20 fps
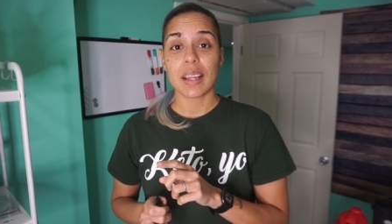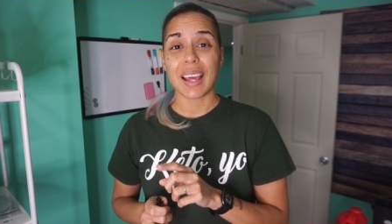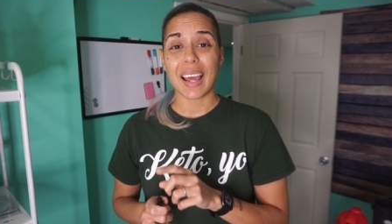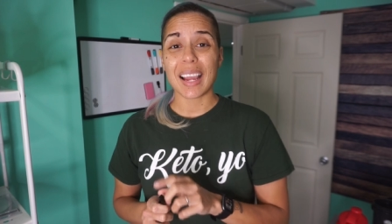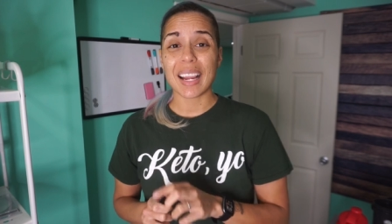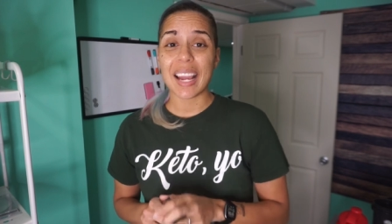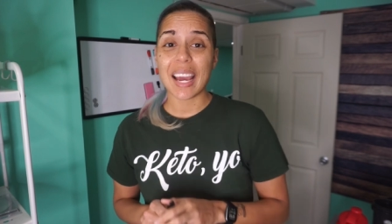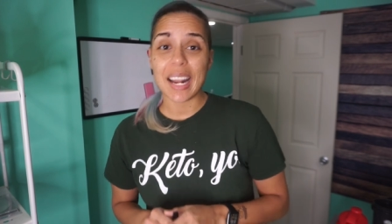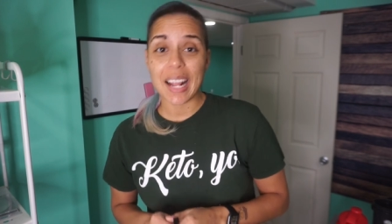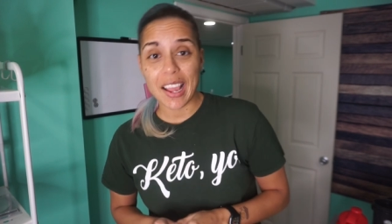
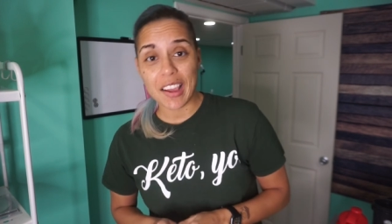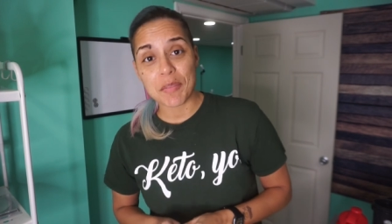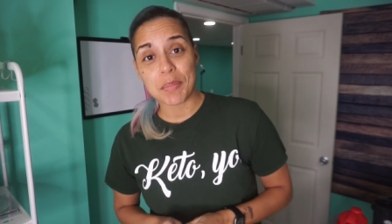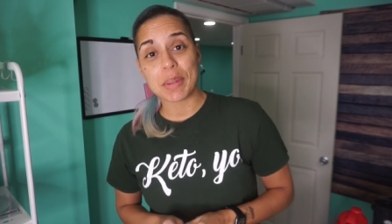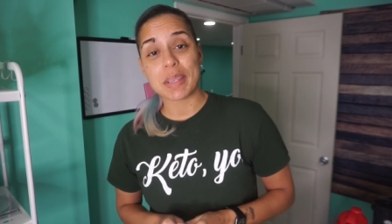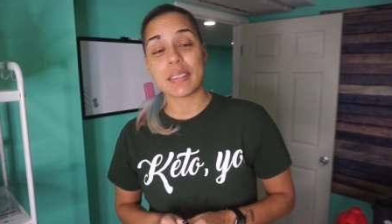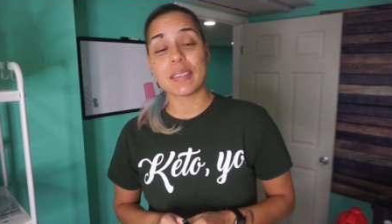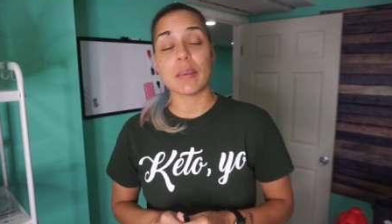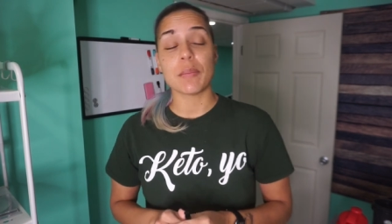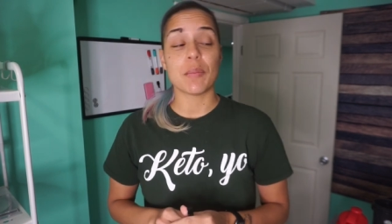I gotta have me
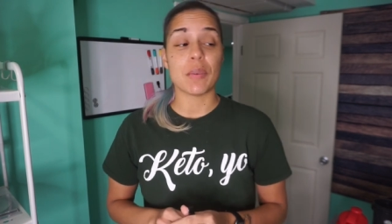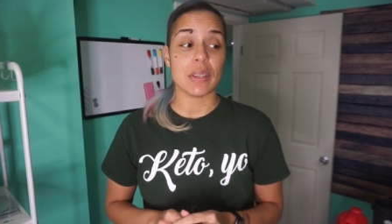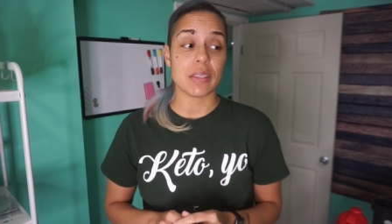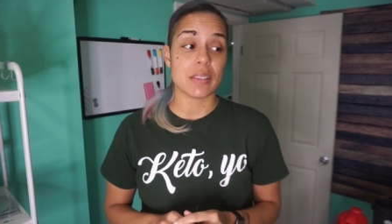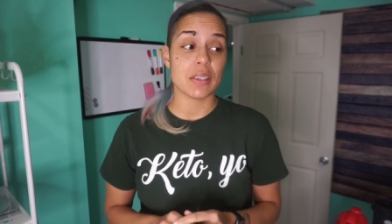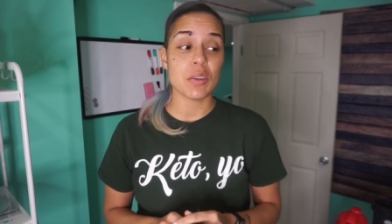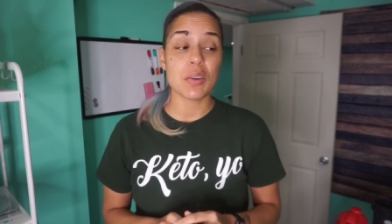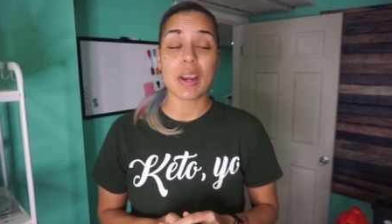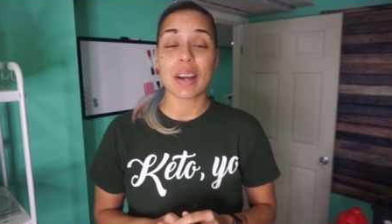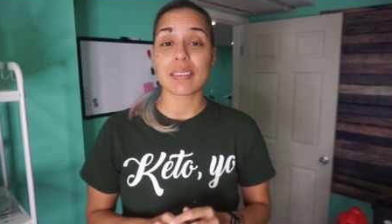a Zip Fizz.
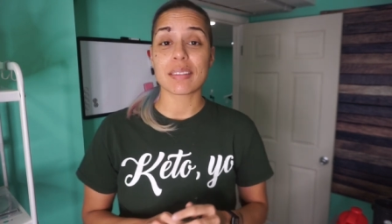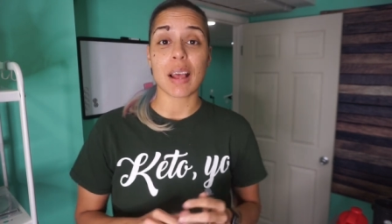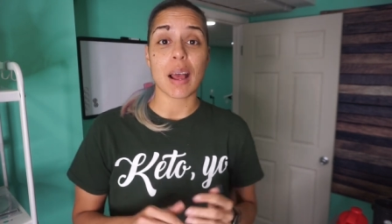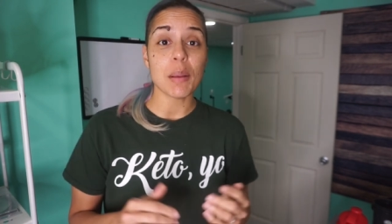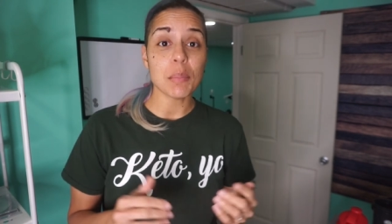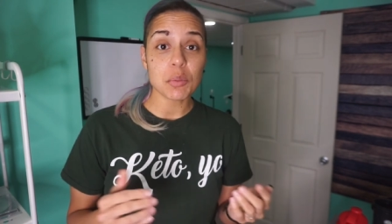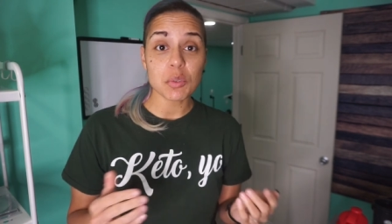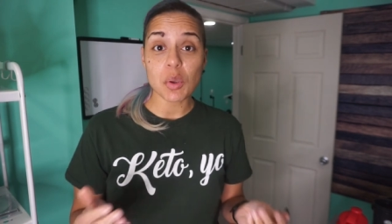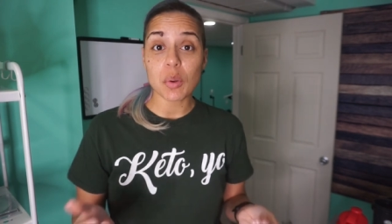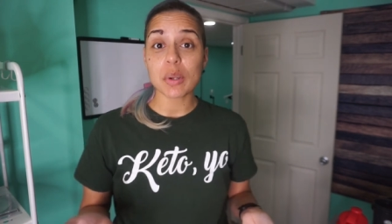And you guys,
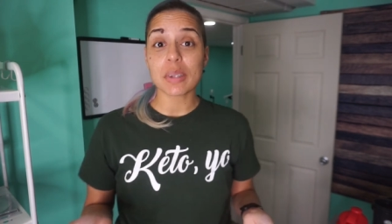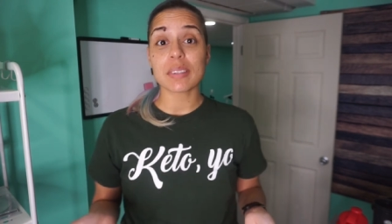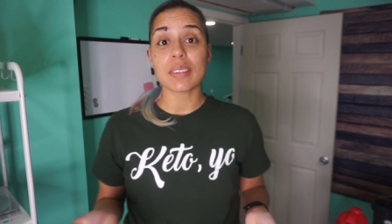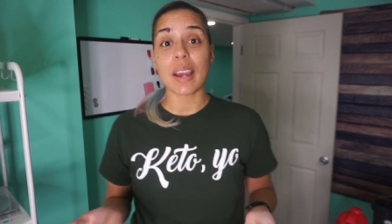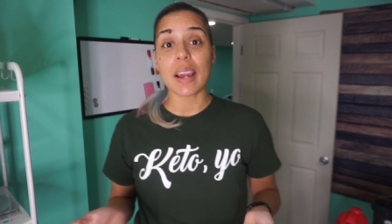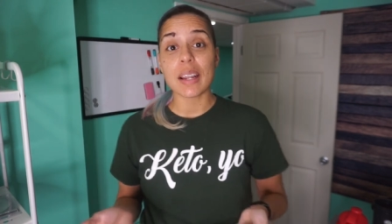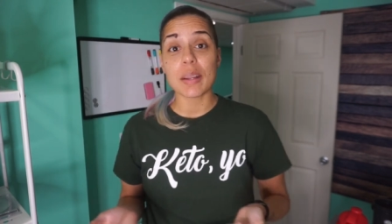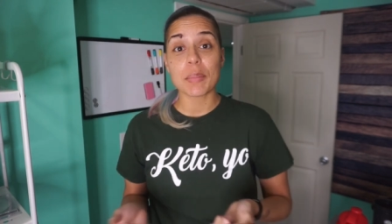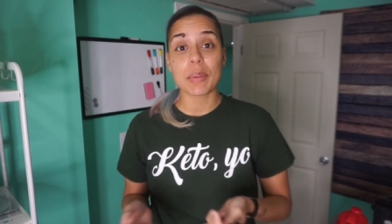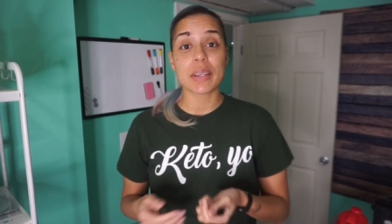I'm so
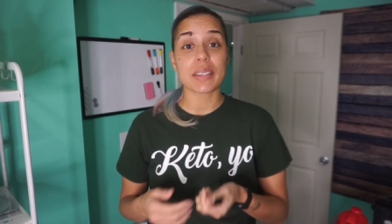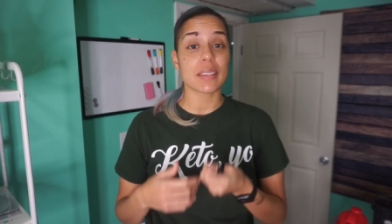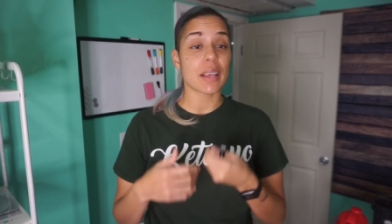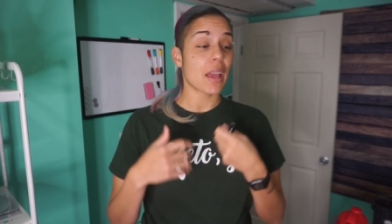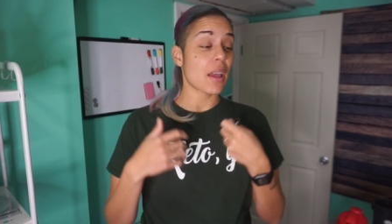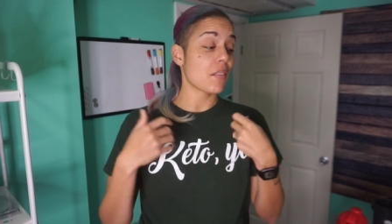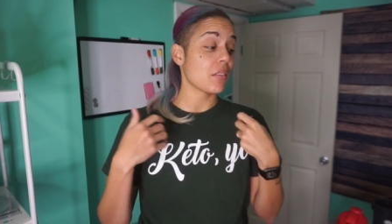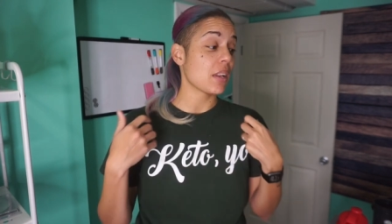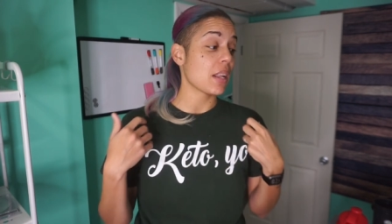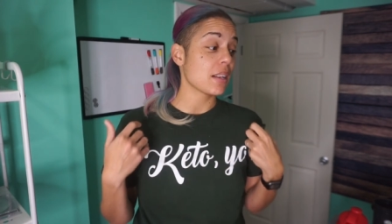excited because I
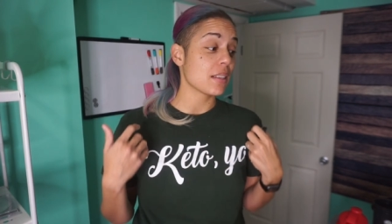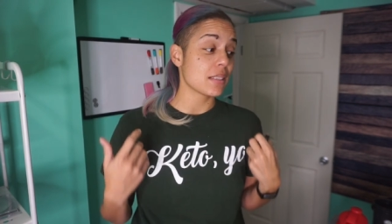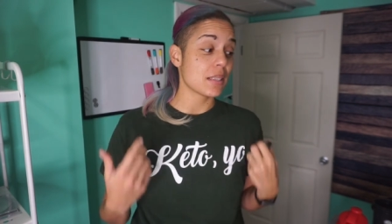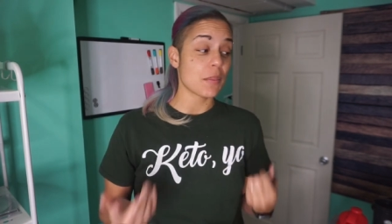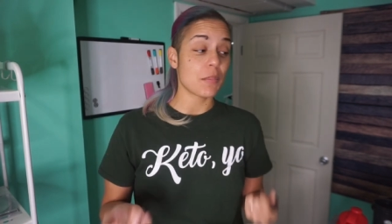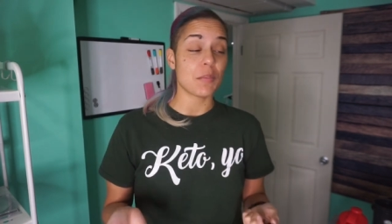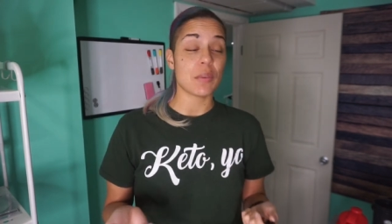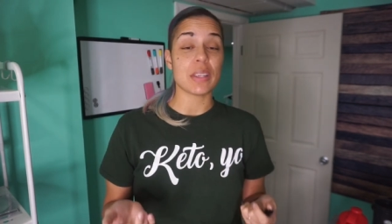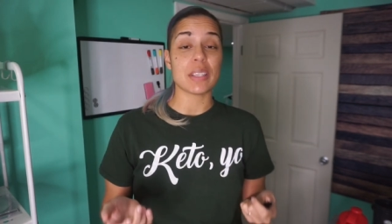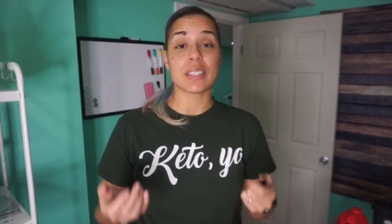haven't had a
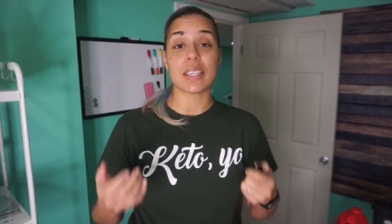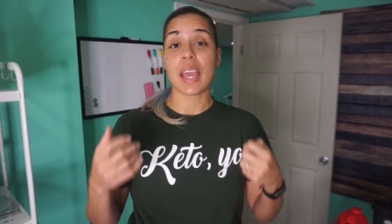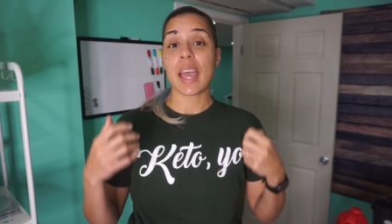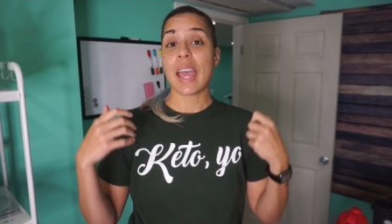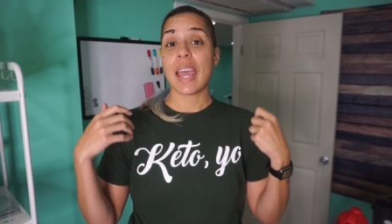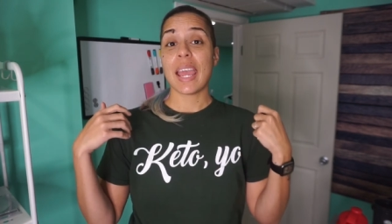Zip Fizz